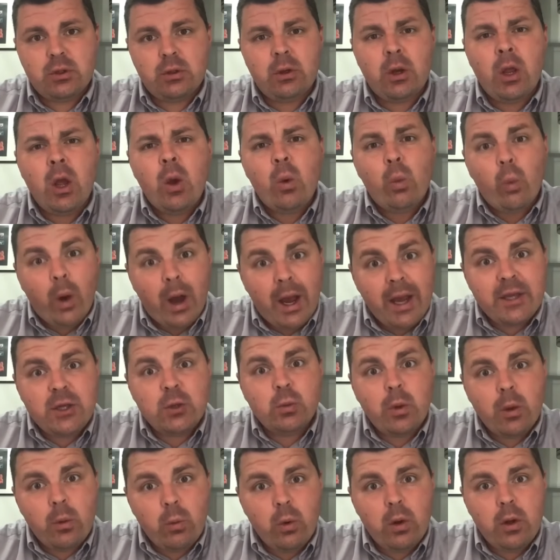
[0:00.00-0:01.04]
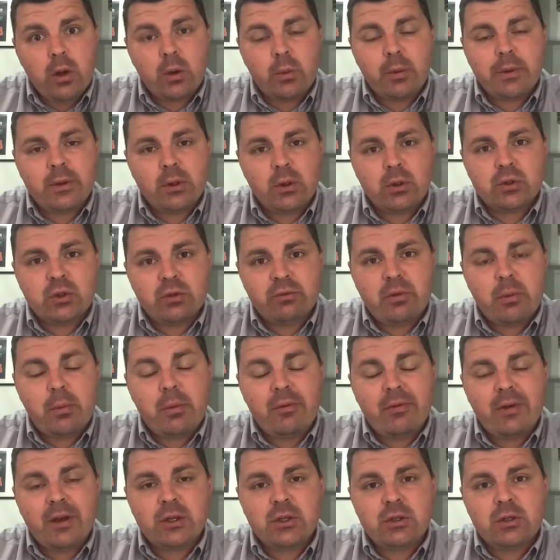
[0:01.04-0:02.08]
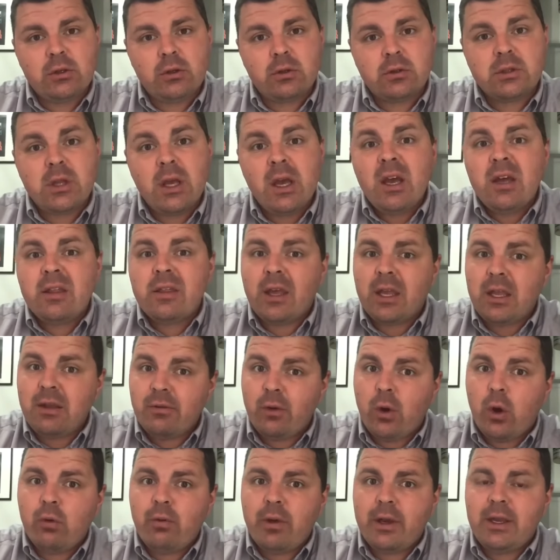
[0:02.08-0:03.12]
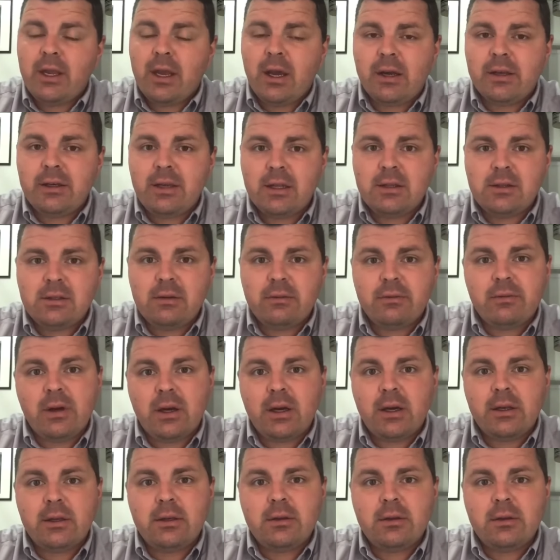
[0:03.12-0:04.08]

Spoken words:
Why do we work with those other professionals that you've already identified?